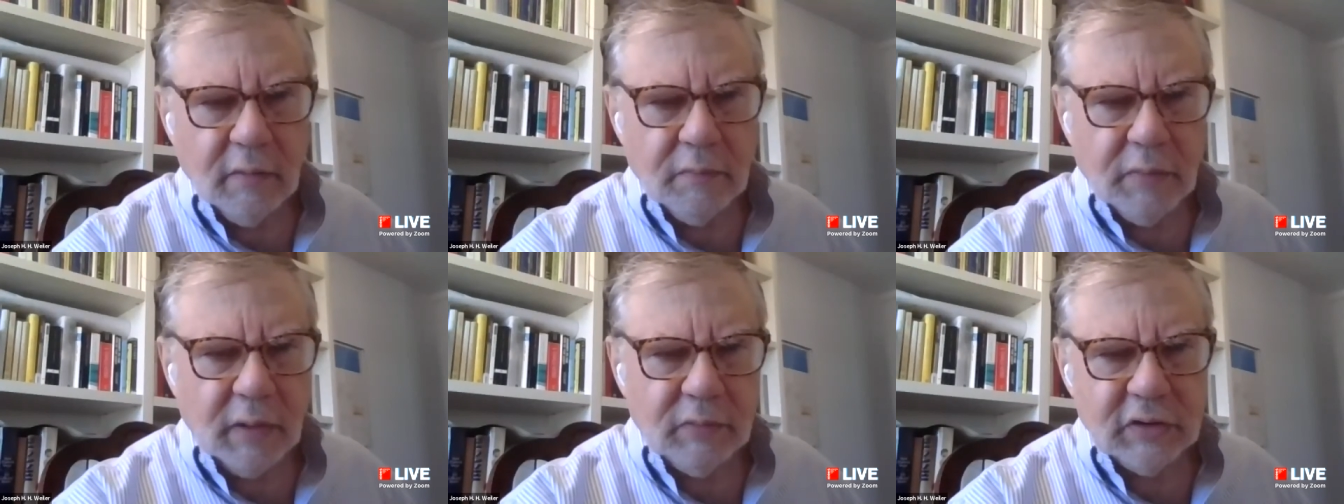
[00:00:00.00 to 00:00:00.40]

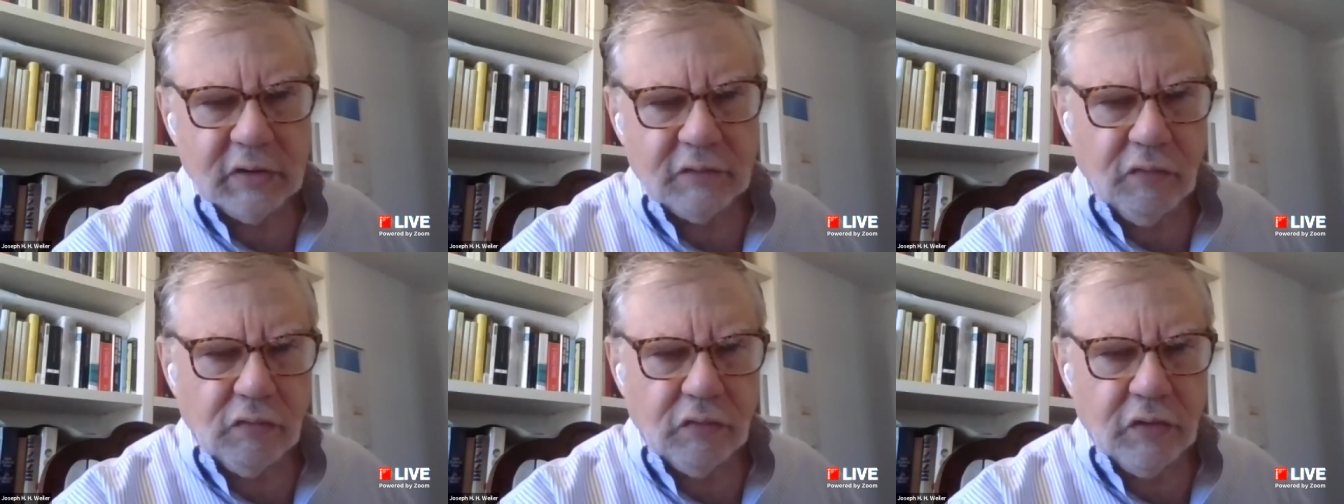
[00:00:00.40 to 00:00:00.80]

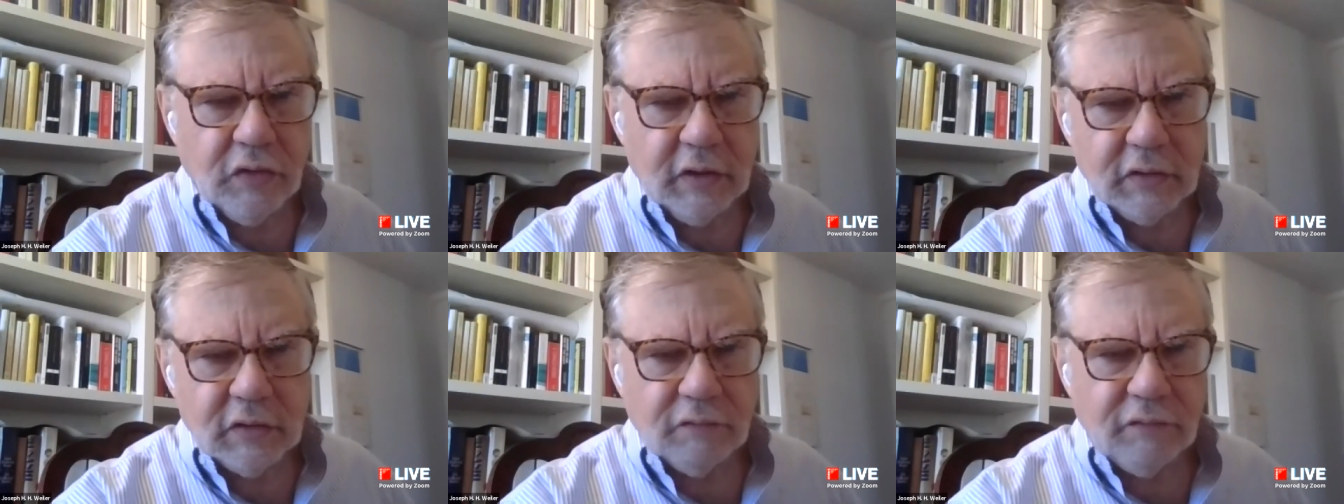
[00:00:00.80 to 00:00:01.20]
published four
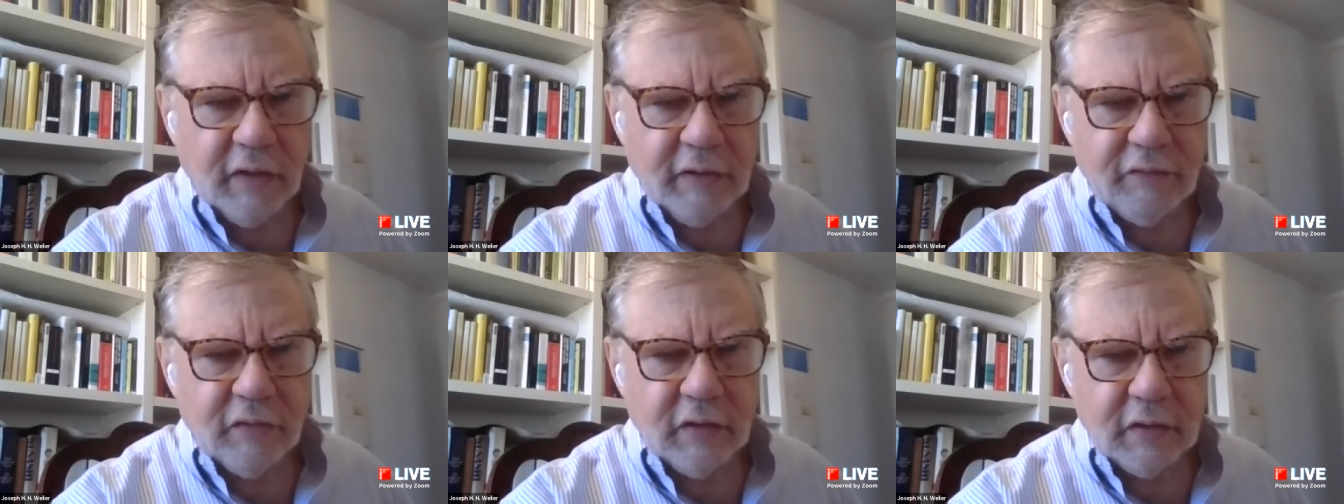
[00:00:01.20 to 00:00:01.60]
things or
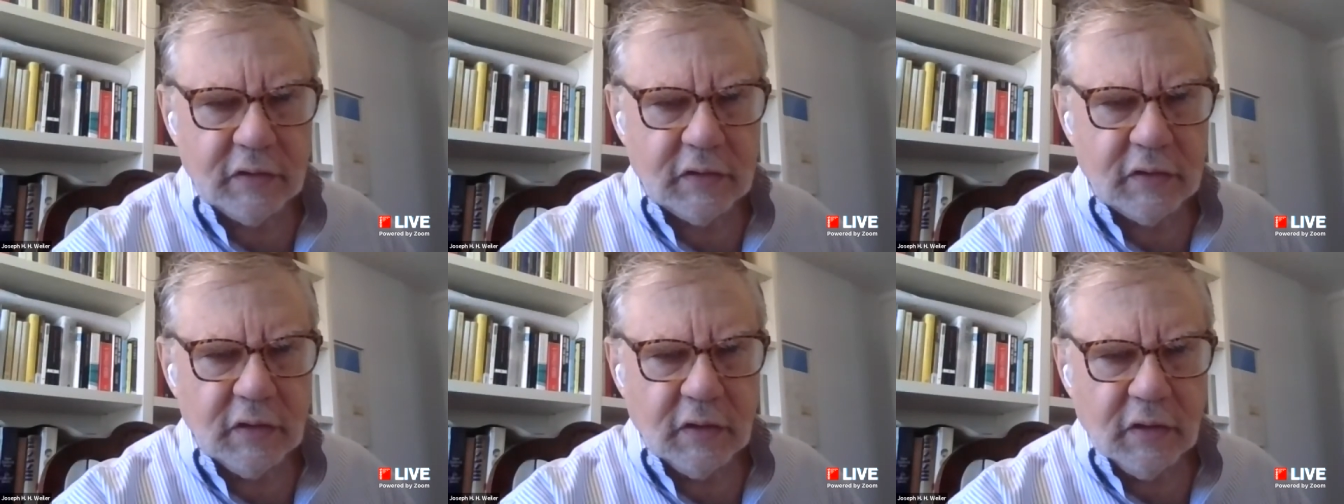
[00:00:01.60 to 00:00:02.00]
five
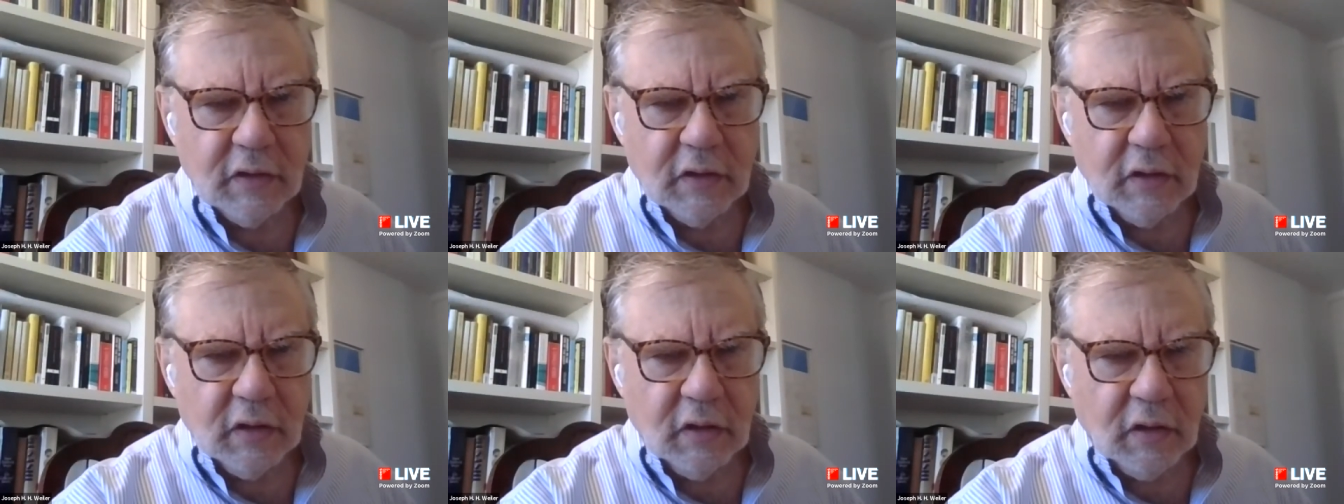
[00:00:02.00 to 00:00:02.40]
things
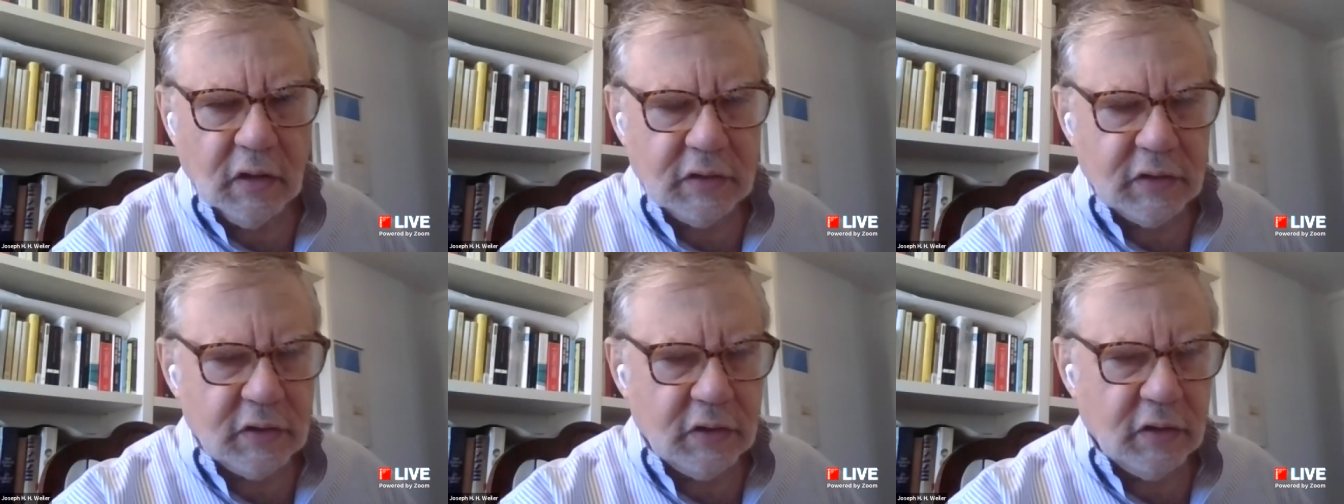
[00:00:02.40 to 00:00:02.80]

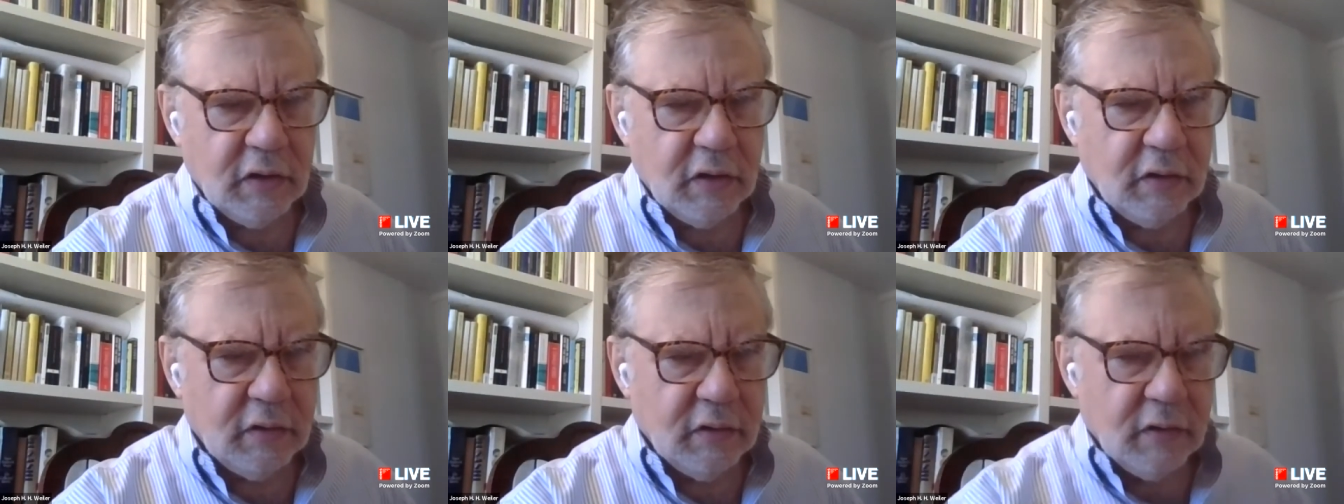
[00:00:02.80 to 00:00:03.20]
last
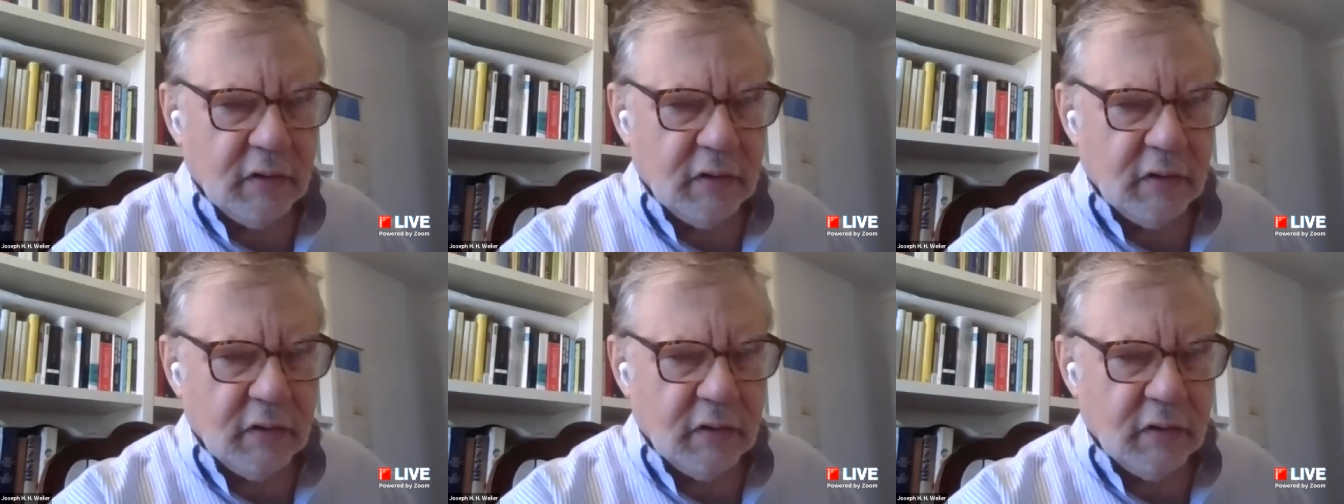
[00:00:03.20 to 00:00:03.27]
year.